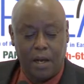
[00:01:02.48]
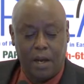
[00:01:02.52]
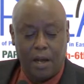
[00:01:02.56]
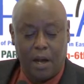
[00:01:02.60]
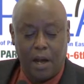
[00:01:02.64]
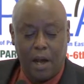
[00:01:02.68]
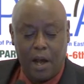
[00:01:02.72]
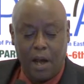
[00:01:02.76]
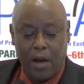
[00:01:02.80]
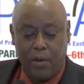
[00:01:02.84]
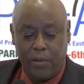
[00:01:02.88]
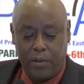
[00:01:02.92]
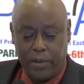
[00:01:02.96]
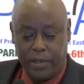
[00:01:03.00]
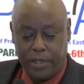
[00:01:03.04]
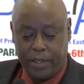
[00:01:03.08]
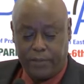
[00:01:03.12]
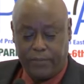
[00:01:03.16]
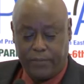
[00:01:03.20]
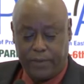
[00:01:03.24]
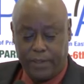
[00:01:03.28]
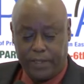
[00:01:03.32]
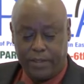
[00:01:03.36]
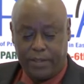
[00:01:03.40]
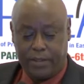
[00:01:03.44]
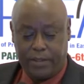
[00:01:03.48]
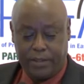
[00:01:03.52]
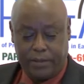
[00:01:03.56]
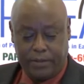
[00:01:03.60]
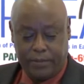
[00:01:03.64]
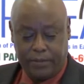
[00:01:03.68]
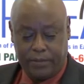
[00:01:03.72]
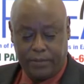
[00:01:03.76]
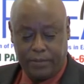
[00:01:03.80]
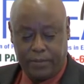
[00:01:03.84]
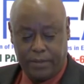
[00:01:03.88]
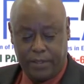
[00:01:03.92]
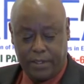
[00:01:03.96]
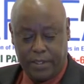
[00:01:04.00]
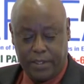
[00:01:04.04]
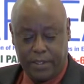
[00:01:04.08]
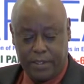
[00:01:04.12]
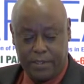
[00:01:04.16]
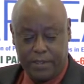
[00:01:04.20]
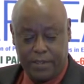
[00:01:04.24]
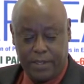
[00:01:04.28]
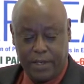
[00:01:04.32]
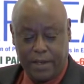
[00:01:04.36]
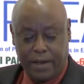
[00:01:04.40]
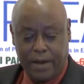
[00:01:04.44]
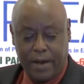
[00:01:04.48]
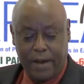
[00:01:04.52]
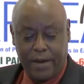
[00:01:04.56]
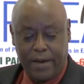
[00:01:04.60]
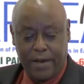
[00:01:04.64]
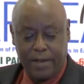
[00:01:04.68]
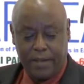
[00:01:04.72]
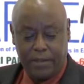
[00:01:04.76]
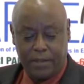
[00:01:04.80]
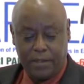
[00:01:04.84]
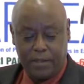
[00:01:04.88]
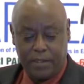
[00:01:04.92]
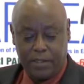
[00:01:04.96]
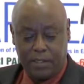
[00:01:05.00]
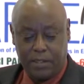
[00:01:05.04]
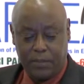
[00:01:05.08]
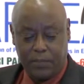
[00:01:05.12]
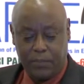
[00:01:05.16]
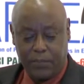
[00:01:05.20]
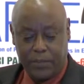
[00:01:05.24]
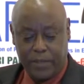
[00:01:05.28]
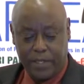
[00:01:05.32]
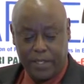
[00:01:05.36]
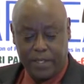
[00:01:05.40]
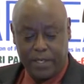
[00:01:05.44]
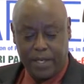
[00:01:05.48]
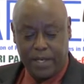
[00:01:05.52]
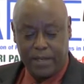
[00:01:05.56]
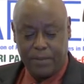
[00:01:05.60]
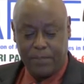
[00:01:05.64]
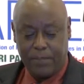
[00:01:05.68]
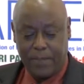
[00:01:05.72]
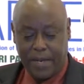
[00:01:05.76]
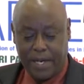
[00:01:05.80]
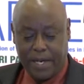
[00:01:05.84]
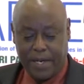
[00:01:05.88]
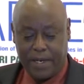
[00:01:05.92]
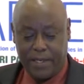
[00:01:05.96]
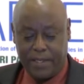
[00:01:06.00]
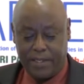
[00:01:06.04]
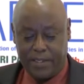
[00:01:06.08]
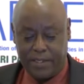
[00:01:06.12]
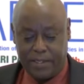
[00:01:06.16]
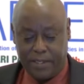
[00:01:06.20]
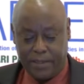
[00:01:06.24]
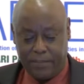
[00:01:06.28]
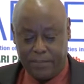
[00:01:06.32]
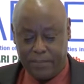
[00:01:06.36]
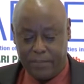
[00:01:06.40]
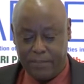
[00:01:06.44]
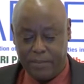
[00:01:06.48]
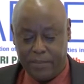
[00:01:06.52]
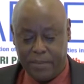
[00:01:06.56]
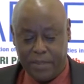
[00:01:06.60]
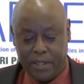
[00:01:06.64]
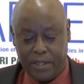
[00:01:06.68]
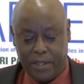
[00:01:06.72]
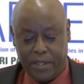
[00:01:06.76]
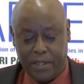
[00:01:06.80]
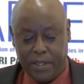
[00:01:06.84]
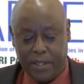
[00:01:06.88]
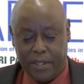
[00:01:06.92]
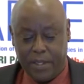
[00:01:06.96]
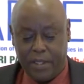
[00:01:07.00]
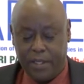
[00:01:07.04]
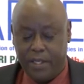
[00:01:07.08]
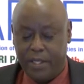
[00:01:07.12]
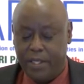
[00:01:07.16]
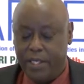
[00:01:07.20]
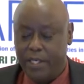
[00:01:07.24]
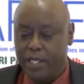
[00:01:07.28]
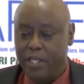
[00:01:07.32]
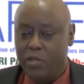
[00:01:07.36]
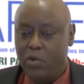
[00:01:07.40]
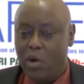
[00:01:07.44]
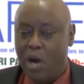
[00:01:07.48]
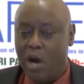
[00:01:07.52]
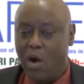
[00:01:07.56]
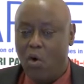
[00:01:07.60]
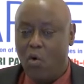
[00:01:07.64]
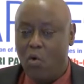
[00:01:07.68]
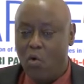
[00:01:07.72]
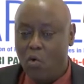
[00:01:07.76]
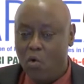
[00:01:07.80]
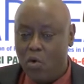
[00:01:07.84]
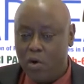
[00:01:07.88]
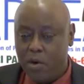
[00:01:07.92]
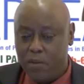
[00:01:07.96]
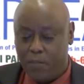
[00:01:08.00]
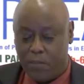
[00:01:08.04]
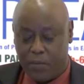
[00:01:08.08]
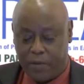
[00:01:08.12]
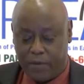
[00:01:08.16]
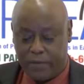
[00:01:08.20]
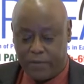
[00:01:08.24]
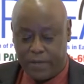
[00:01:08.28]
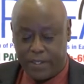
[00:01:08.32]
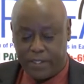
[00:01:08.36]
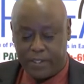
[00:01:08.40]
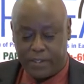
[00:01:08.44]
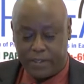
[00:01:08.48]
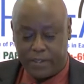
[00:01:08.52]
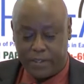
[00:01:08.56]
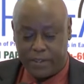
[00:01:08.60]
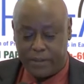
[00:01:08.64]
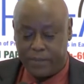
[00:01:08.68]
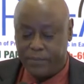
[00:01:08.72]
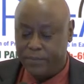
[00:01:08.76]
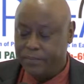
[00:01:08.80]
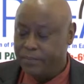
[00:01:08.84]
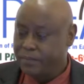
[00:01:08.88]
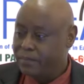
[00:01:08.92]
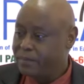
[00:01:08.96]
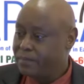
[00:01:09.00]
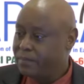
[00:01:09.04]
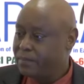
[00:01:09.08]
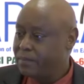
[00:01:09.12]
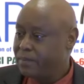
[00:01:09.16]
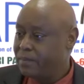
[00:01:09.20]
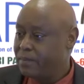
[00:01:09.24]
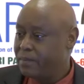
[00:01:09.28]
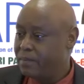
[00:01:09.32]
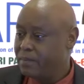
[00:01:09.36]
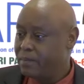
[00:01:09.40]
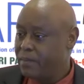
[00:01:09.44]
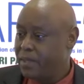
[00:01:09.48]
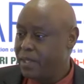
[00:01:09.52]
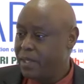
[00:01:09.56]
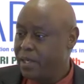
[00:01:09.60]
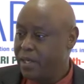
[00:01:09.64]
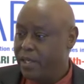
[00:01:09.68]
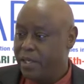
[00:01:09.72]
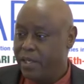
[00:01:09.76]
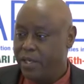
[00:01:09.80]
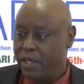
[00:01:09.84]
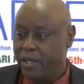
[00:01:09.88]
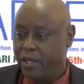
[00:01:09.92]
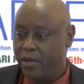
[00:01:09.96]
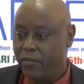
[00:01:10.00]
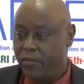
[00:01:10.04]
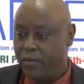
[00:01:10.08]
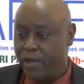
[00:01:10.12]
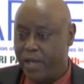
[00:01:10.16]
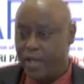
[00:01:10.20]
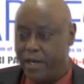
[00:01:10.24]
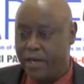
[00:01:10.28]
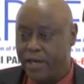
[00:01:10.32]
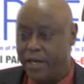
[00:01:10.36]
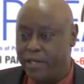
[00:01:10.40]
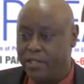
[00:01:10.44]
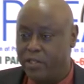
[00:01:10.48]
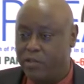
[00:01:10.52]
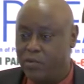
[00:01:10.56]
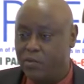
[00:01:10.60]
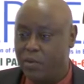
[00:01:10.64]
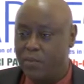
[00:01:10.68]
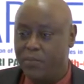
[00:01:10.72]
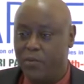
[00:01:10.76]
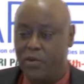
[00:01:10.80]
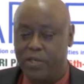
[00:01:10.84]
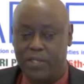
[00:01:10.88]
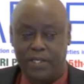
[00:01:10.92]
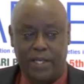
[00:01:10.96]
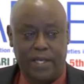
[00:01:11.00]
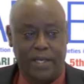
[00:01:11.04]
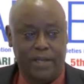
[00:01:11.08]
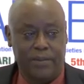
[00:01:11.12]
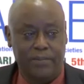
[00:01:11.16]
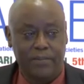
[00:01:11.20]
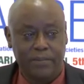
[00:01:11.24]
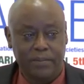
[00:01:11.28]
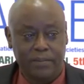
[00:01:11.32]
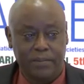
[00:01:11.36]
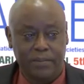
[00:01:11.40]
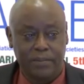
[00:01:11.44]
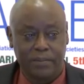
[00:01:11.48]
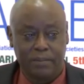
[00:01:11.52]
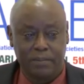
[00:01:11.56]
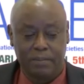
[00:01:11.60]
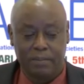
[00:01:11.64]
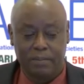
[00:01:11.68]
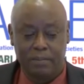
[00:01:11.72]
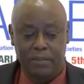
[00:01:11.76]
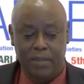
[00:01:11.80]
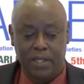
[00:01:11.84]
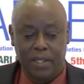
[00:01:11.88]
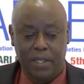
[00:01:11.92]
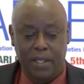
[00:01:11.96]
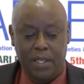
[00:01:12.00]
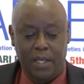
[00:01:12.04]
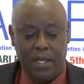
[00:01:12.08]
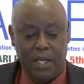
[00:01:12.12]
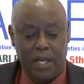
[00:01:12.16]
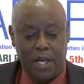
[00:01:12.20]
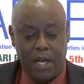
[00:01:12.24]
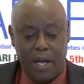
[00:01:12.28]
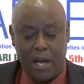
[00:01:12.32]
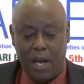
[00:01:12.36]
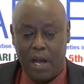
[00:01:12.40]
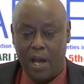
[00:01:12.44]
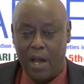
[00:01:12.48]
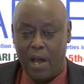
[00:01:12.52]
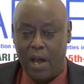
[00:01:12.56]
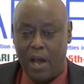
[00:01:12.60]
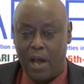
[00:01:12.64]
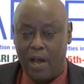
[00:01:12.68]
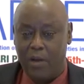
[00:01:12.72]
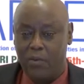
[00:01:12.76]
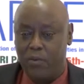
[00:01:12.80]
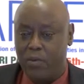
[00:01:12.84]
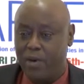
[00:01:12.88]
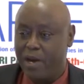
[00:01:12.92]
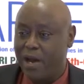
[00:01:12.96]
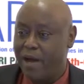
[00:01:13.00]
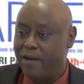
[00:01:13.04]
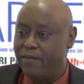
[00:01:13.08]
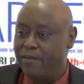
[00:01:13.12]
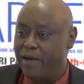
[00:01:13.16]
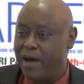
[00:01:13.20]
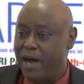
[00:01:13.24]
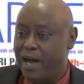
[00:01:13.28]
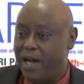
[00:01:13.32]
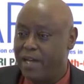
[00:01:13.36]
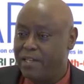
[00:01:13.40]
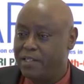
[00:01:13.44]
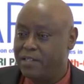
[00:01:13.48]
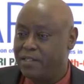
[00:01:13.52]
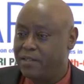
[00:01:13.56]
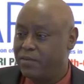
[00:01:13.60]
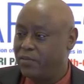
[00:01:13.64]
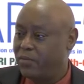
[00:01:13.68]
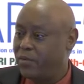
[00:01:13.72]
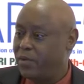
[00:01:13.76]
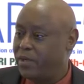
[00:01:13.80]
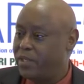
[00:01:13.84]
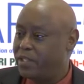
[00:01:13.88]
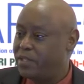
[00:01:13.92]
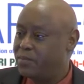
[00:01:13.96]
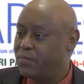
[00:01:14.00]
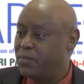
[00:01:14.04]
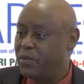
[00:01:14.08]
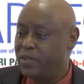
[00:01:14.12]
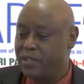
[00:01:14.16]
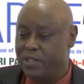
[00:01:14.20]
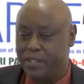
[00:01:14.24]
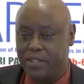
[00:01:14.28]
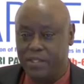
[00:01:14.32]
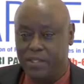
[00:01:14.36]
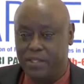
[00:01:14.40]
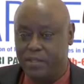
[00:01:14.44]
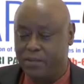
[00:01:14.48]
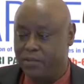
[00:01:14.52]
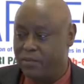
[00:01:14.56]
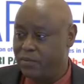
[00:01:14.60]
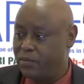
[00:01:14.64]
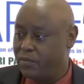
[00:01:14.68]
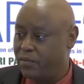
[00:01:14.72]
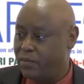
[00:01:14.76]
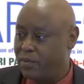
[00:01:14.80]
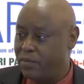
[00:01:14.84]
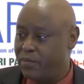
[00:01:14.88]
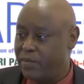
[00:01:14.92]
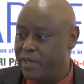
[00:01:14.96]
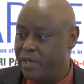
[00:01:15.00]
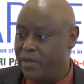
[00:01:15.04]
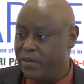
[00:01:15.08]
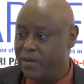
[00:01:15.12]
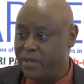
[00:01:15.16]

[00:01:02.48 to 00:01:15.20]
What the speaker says: How effective is the current disciplinary mechanism in your own profession? If we had a little more time, I would have asked for responses from the